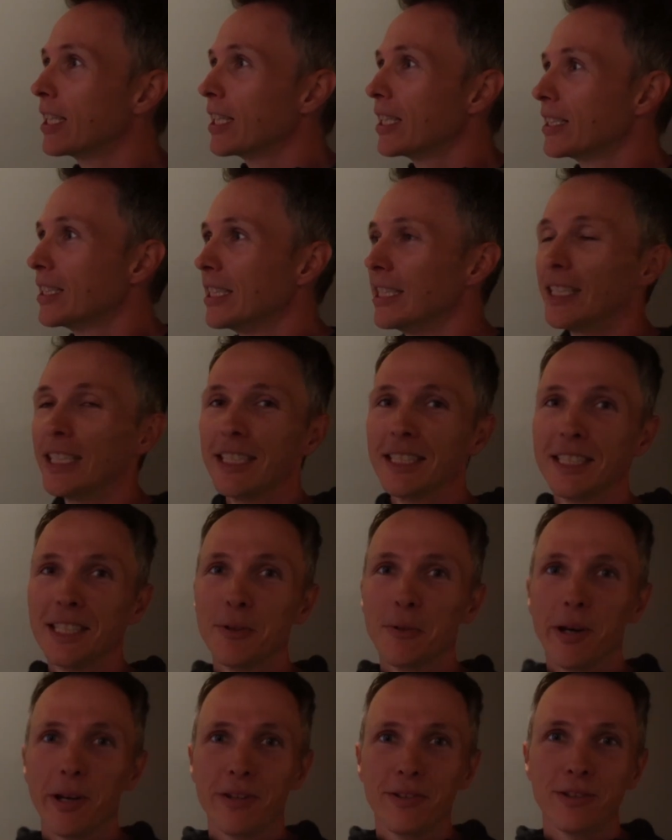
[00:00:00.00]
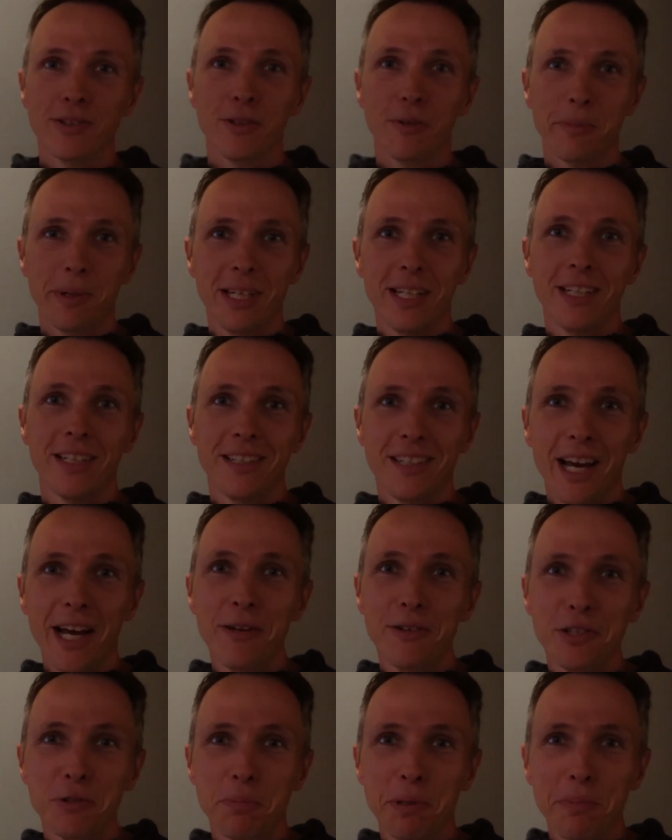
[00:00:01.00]
it's easy to see why there's so many
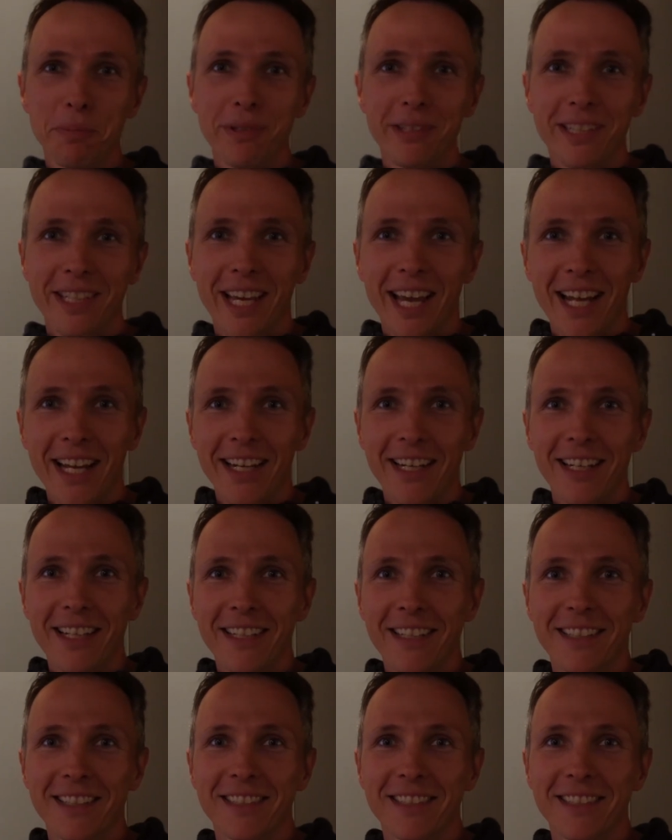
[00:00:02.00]
Irish people in Canada.